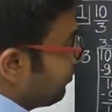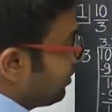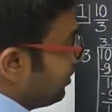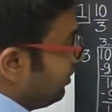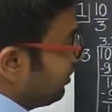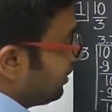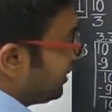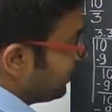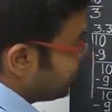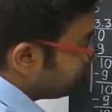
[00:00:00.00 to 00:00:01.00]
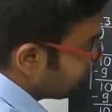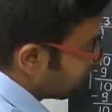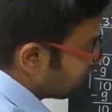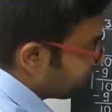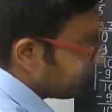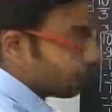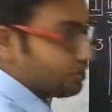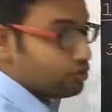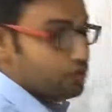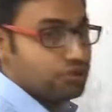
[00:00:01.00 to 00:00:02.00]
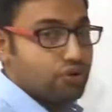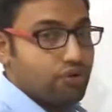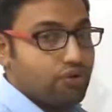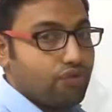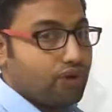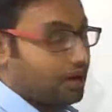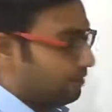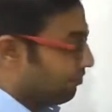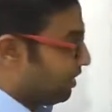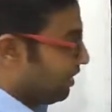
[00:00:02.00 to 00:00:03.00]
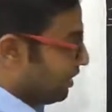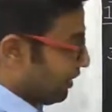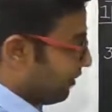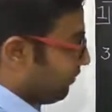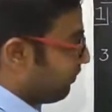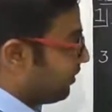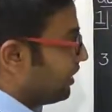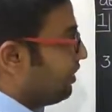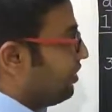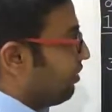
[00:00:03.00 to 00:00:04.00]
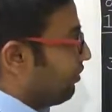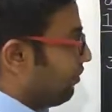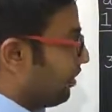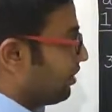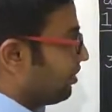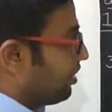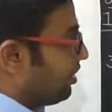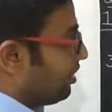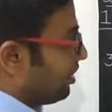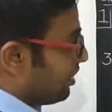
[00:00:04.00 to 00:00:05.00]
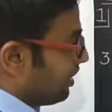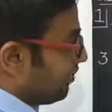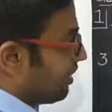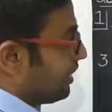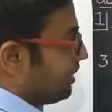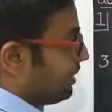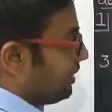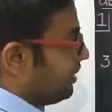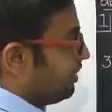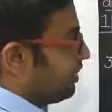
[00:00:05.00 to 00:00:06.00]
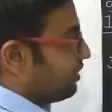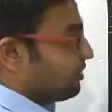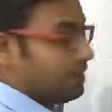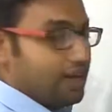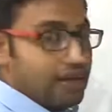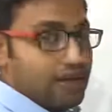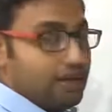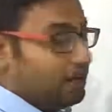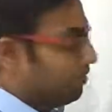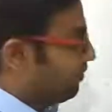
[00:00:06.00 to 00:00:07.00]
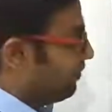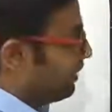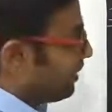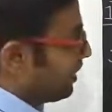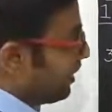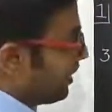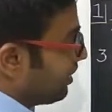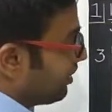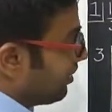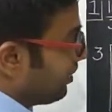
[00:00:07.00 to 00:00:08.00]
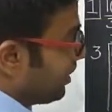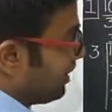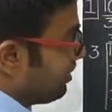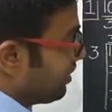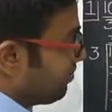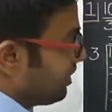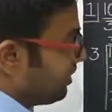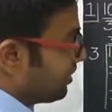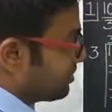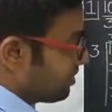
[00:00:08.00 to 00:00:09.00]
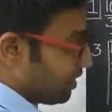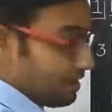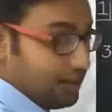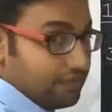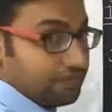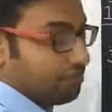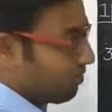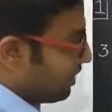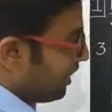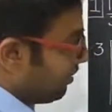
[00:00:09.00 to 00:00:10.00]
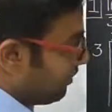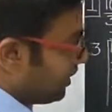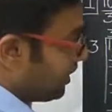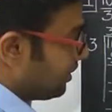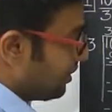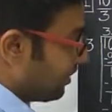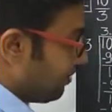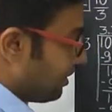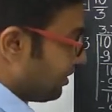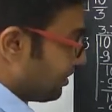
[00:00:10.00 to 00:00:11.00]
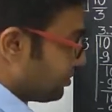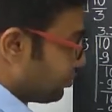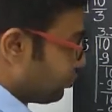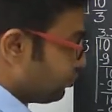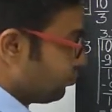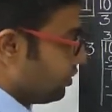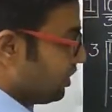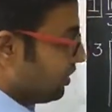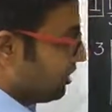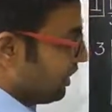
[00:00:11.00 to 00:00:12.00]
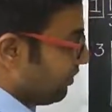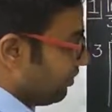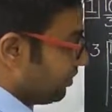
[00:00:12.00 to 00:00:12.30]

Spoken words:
1 and here is the remainder is also 1. If we further divide it, then we get again the remainder as 3. Then we get the remainder as 2, then